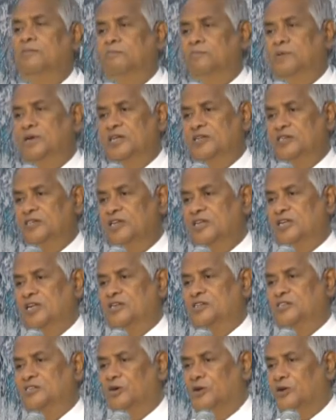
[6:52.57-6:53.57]
Peter
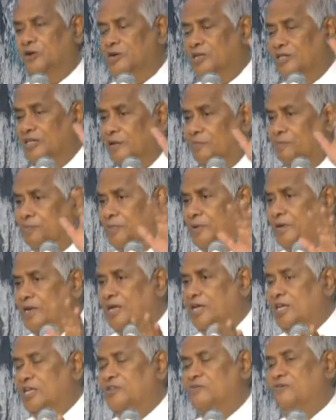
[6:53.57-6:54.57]
and John they
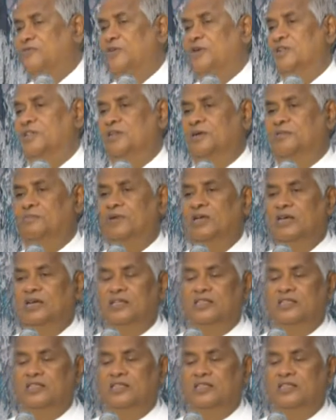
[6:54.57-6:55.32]
prayed for them